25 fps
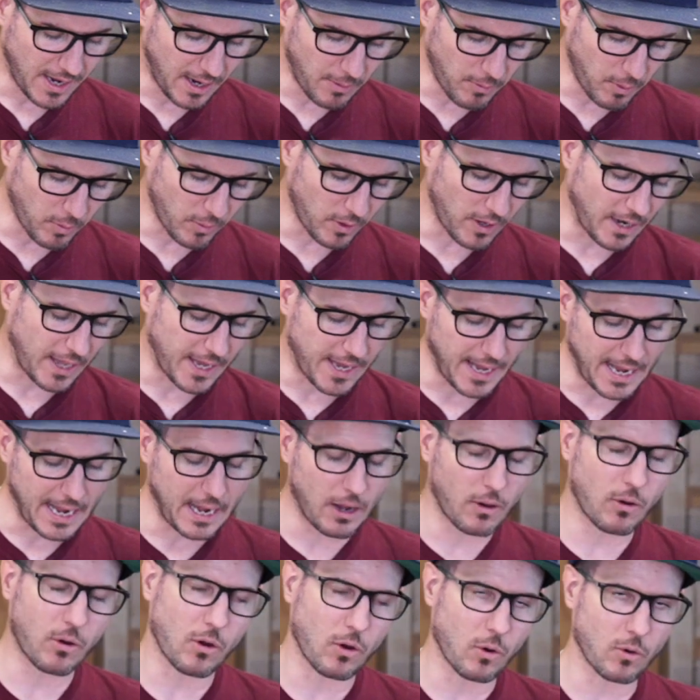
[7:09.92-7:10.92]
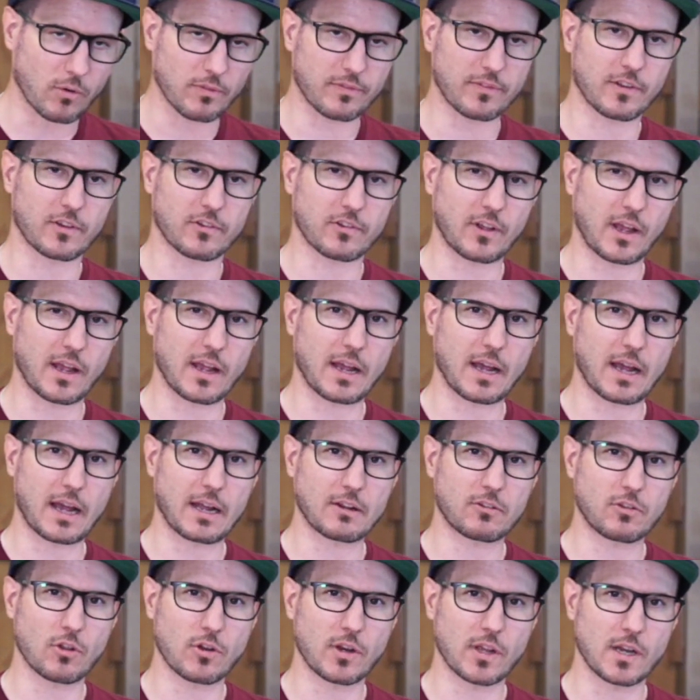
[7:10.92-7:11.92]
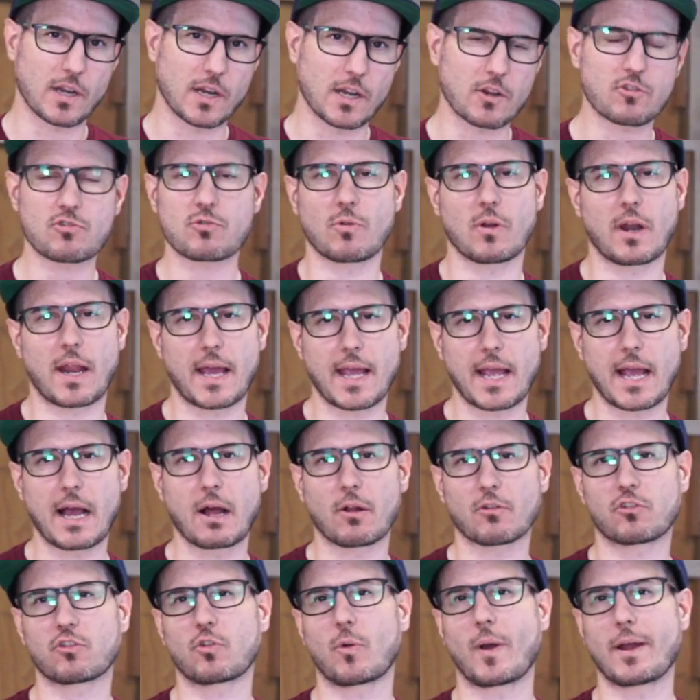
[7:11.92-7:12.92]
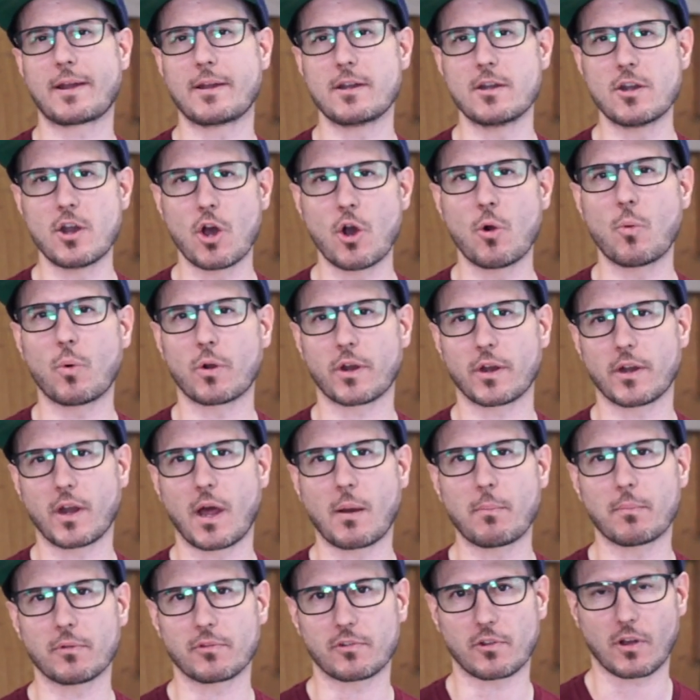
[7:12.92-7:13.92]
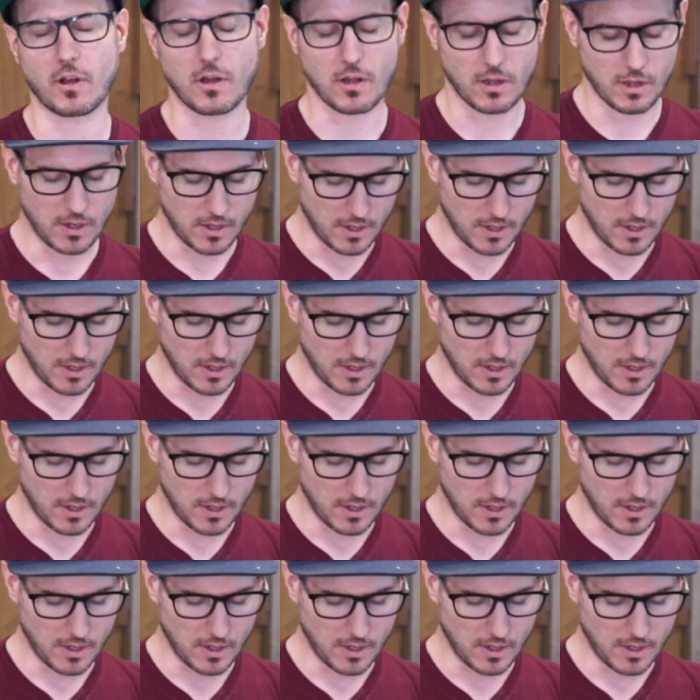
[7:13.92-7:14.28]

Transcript: I won't lay out all of this. I do the initial layout so I know what the numbers are.